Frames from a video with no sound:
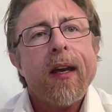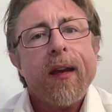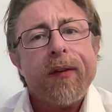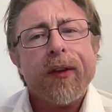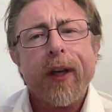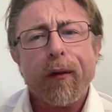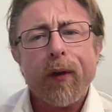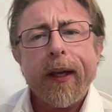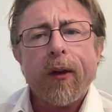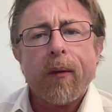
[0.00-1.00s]
If you look at
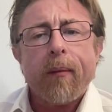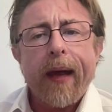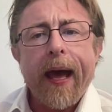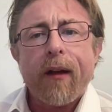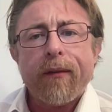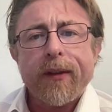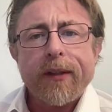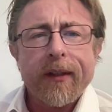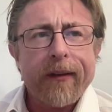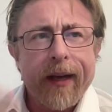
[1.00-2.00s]
real
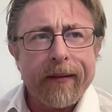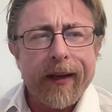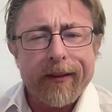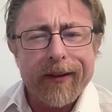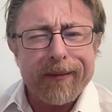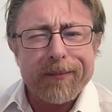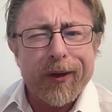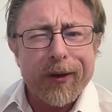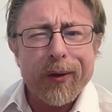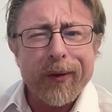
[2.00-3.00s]
alphas, and not not the
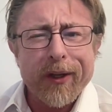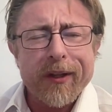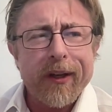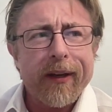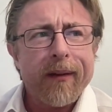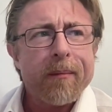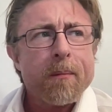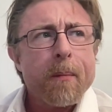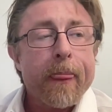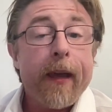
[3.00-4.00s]
cartoonish thing,
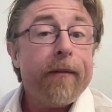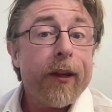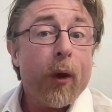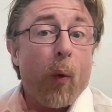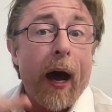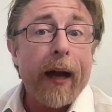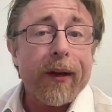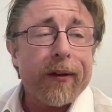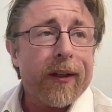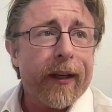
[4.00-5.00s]
even in the
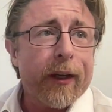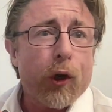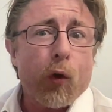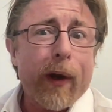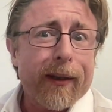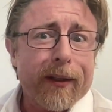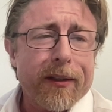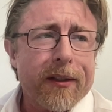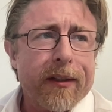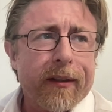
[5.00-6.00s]
wild, like
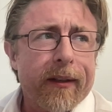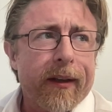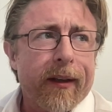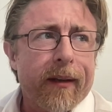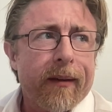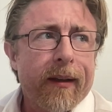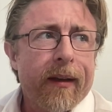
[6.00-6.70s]
gorillas and uh,